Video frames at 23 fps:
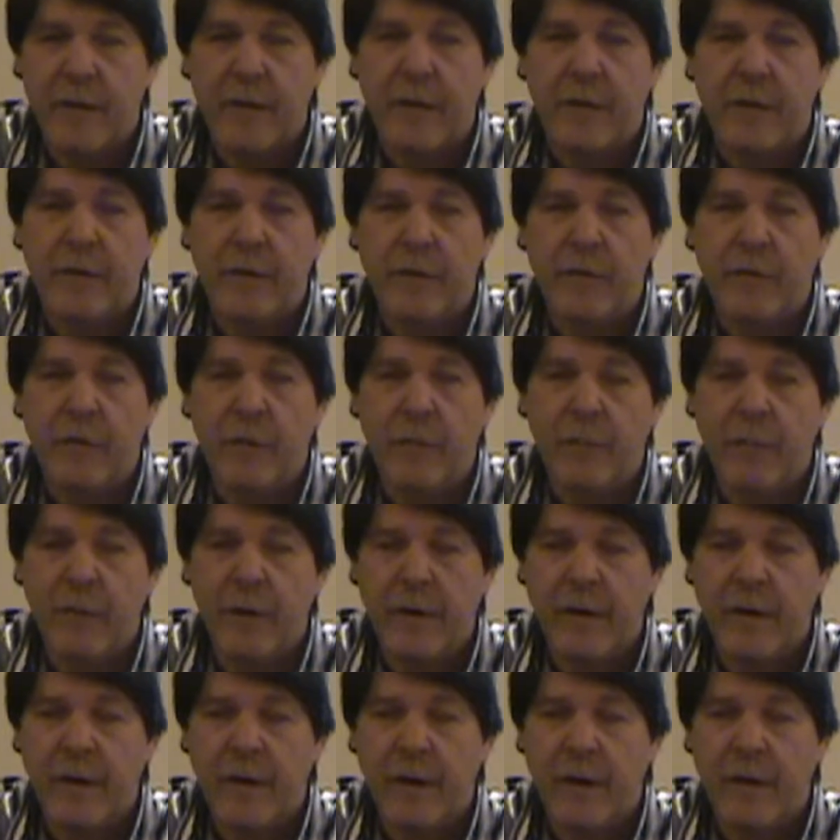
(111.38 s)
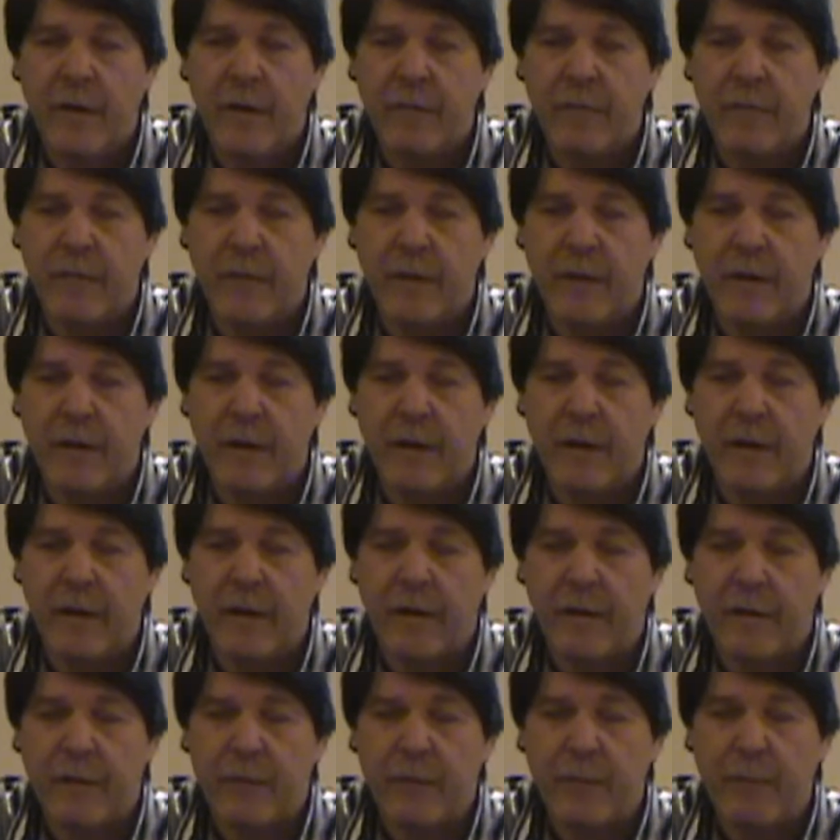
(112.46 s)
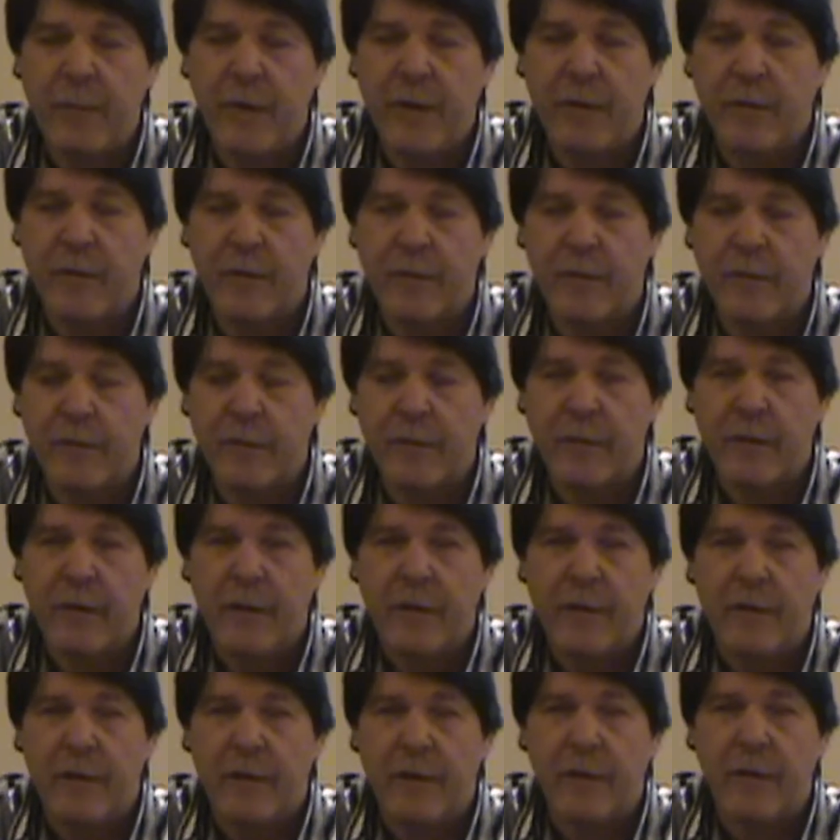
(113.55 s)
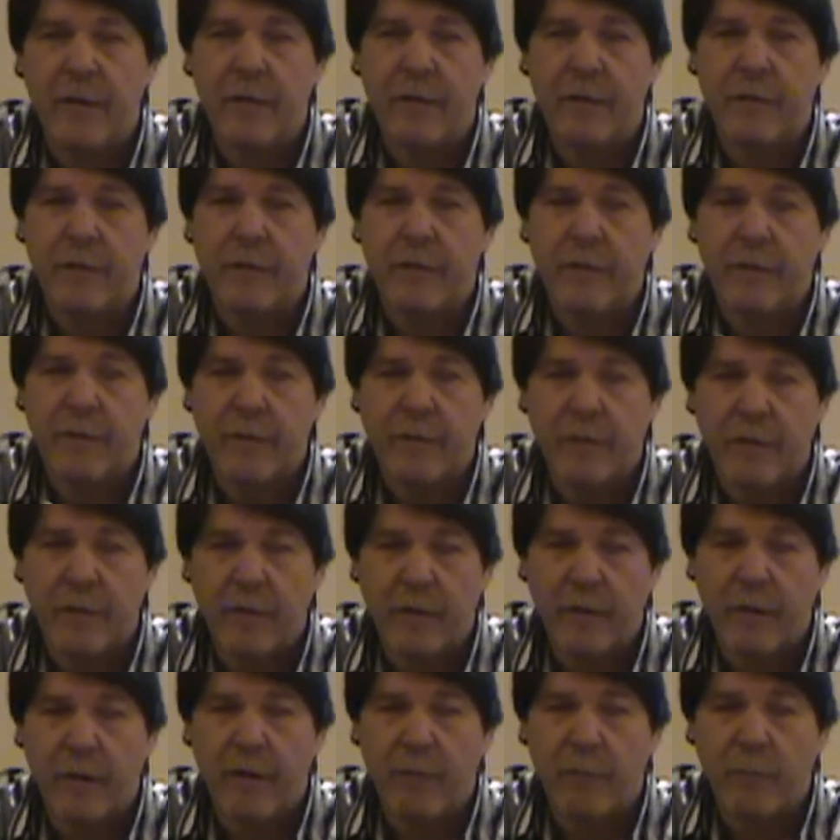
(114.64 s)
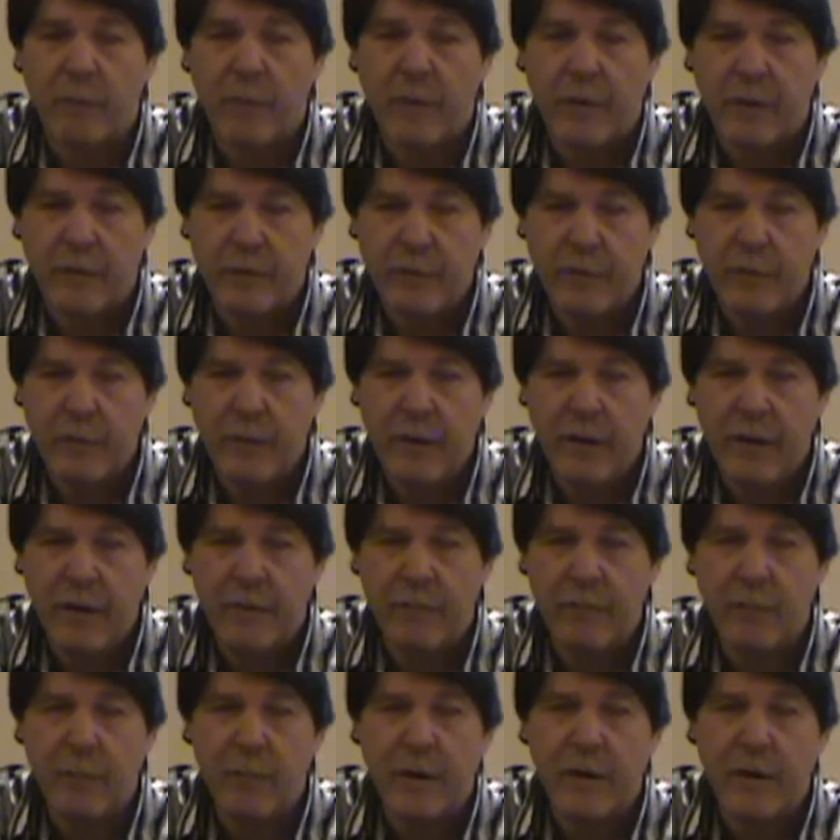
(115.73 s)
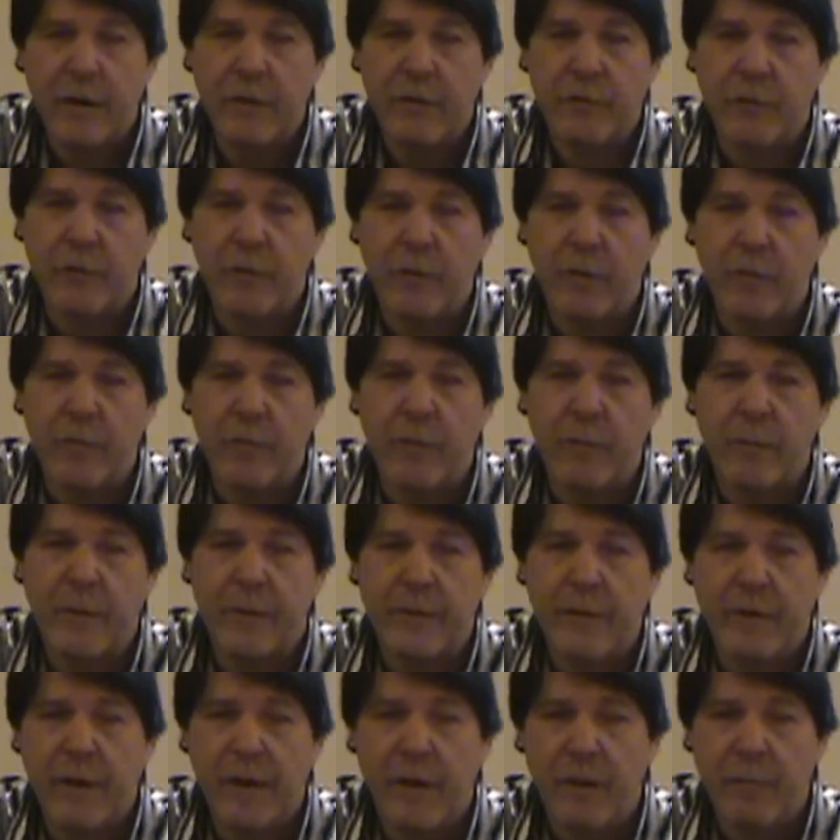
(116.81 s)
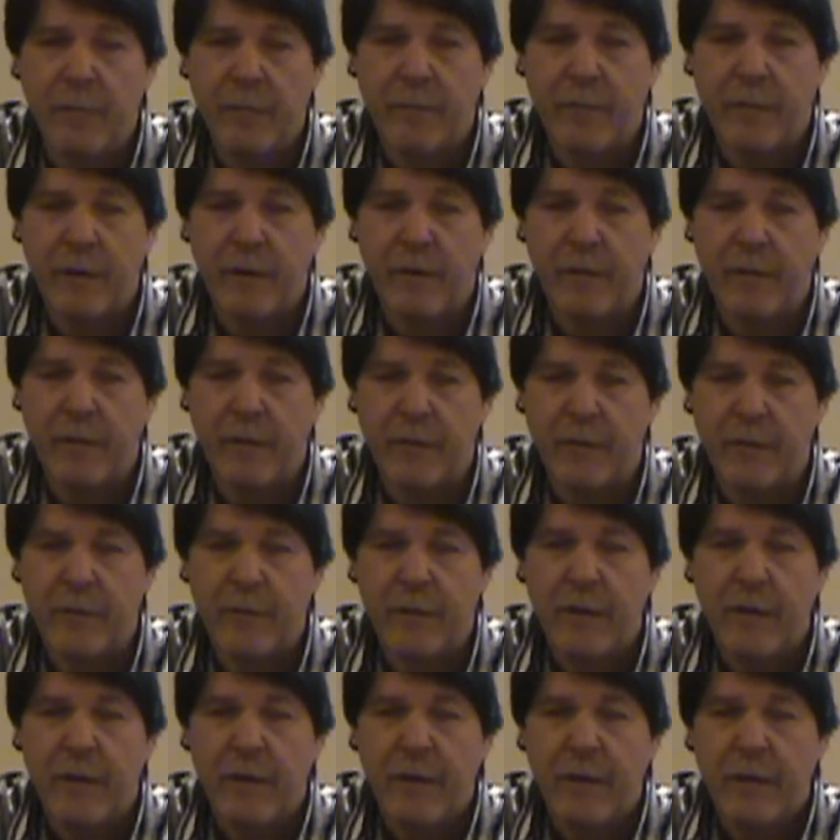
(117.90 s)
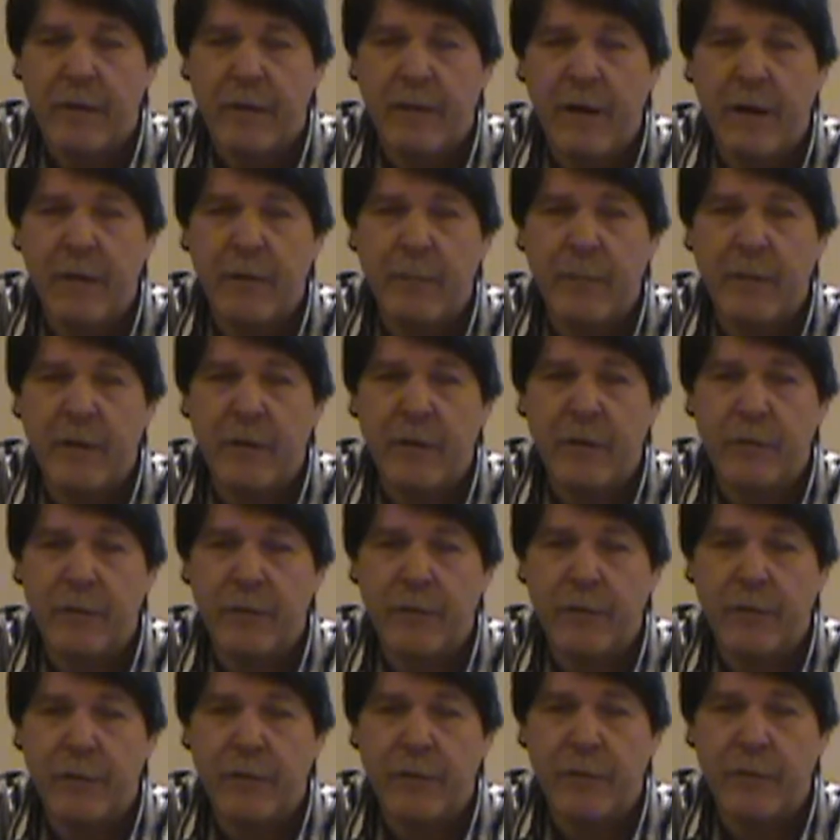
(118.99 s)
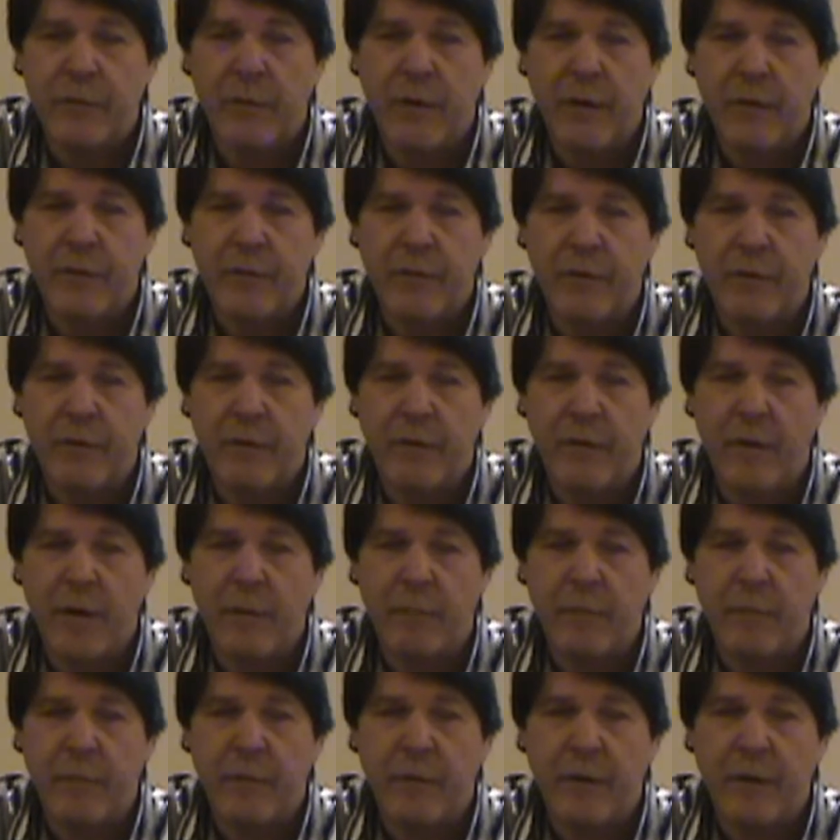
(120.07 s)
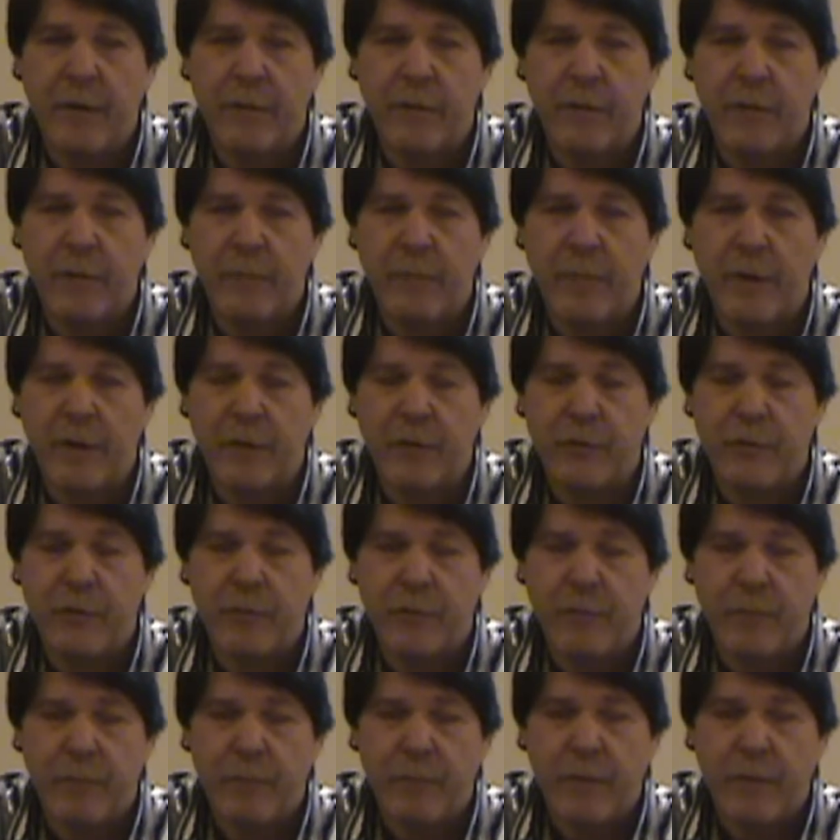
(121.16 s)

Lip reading: You don't want to have speakers that are too high of a wattage over what the amplifier is. That's because you're going to stress out your amplifier too much.